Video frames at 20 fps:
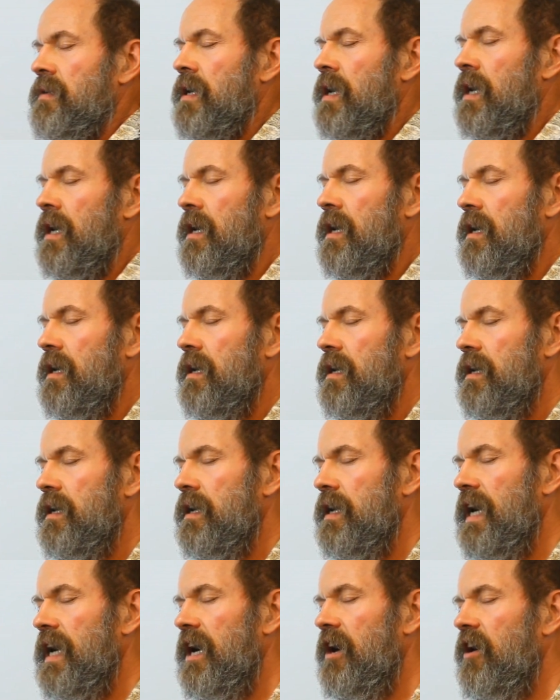
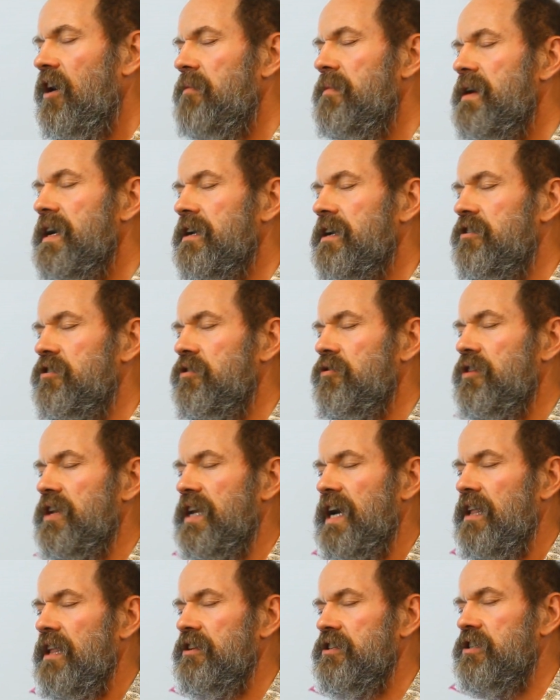How am I going to do the
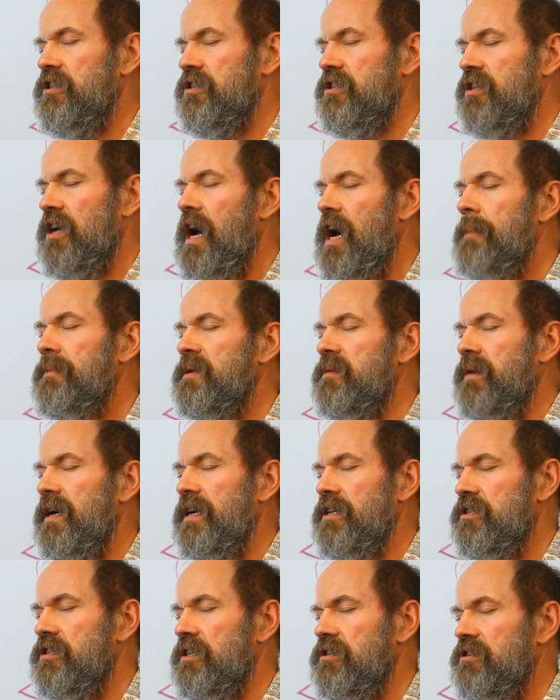analysis to
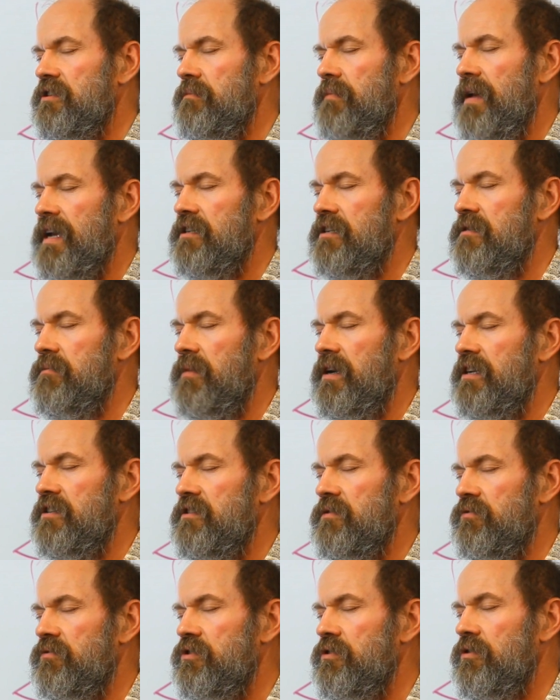optimize this to maximize
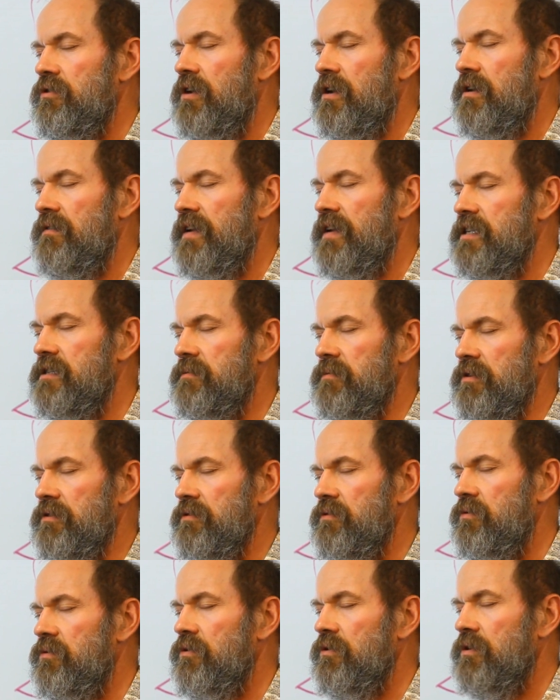the return on investment?
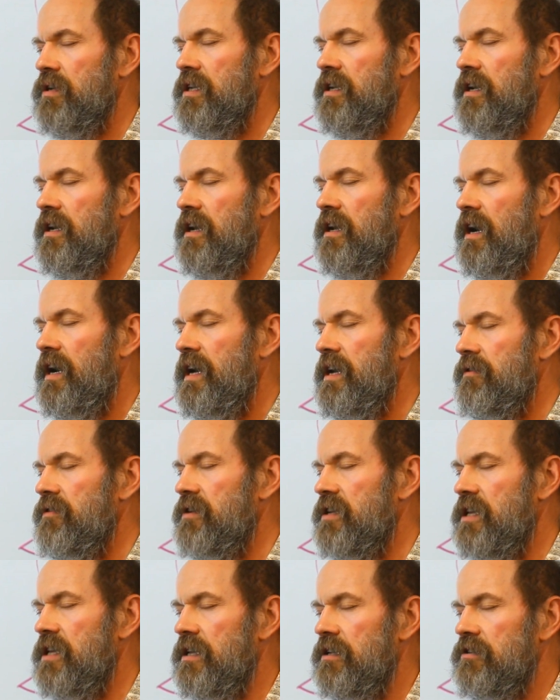Or can I hire a
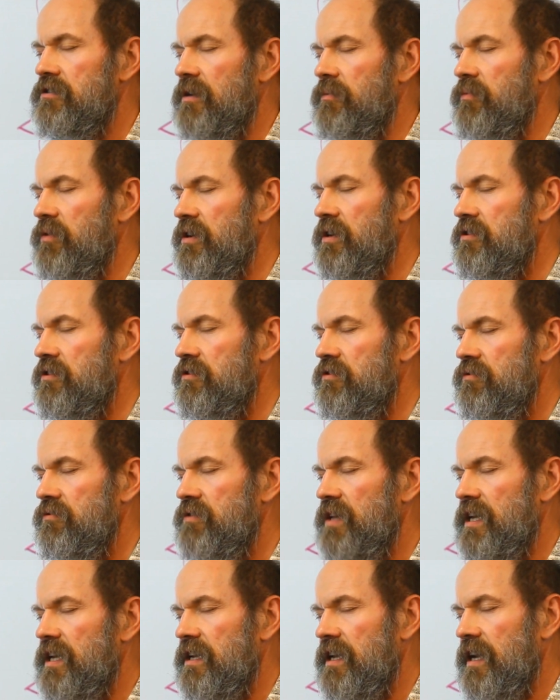geek somewhere to do
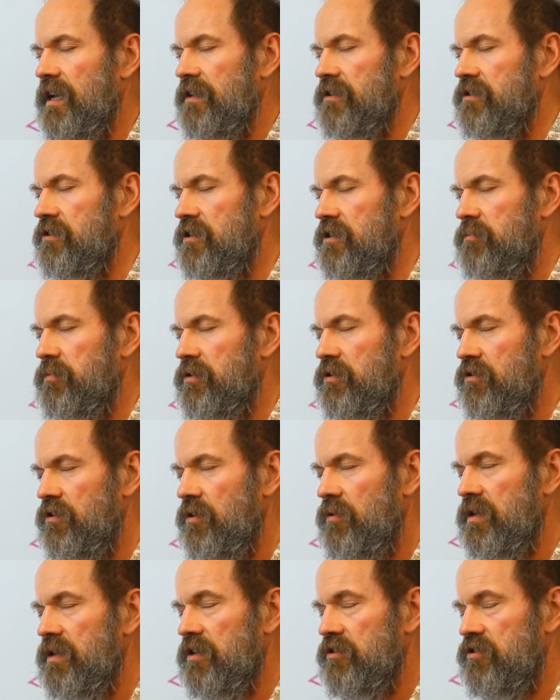that analysis, but
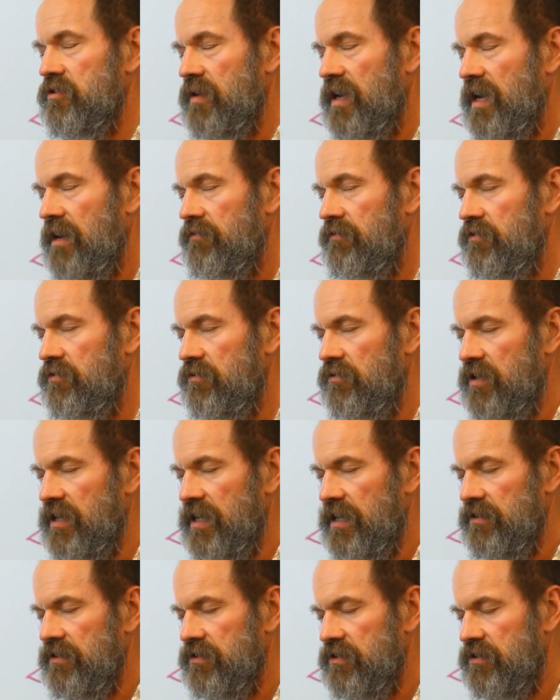knowing that you have to do the
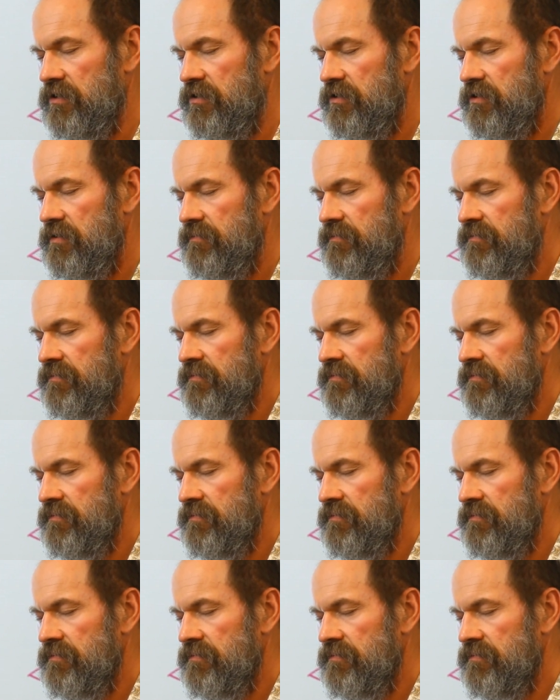analysis?